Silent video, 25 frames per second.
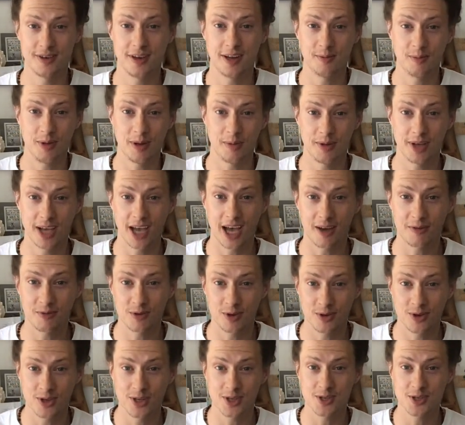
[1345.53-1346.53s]
maybe
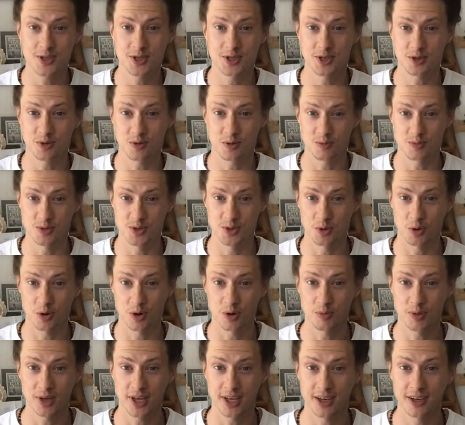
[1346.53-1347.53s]
after this, to
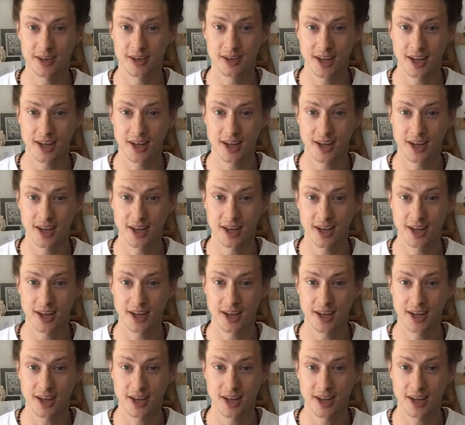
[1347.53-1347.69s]
absorb it,